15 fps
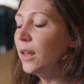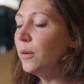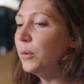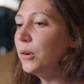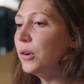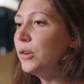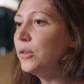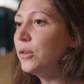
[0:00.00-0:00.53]
And
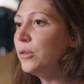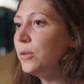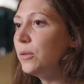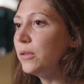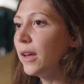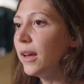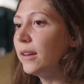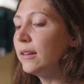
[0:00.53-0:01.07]
we're going to
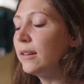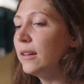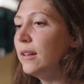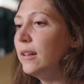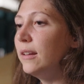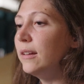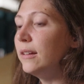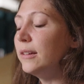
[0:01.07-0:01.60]
do that
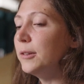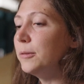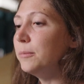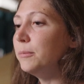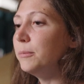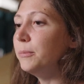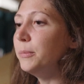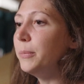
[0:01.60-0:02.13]

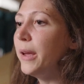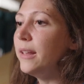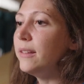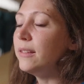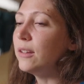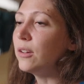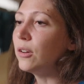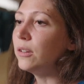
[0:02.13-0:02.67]

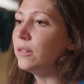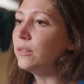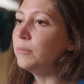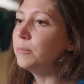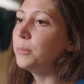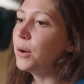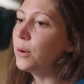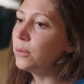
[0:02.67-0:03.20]
basing
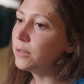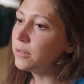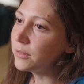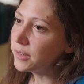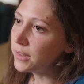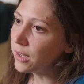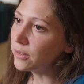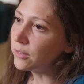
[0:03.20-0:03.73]
on both
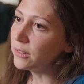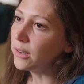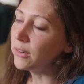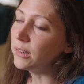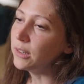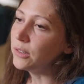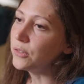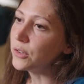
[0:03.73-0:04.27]

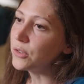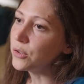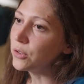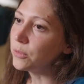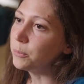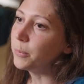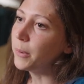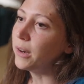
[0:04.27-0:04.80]
secondary
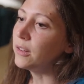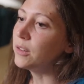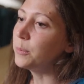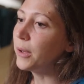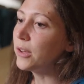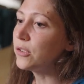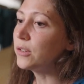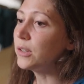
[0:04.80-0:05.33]
literature, but
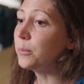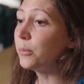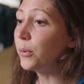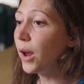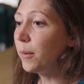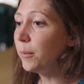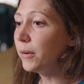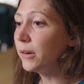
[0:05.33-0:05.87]
especially
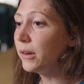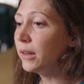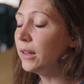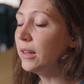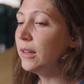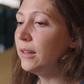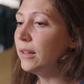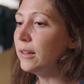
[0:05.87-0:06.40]
primary
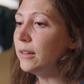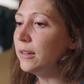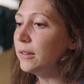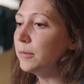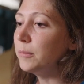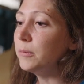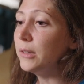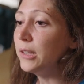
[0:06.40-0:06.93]

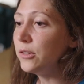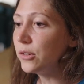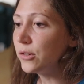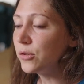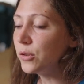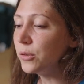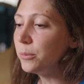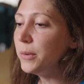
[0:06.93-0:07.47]

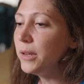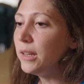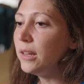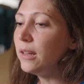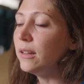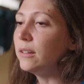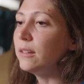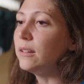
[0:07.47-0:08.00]
literature,
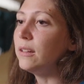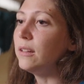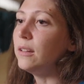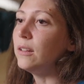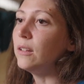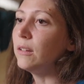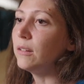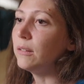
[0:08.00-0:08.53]
meaning
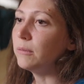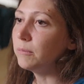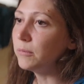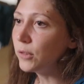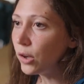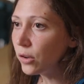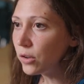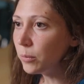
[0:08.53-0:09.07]
the
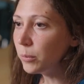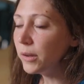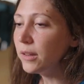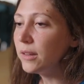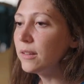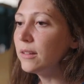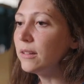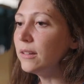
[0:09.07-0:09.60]

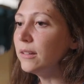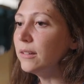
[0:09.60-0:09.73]
documents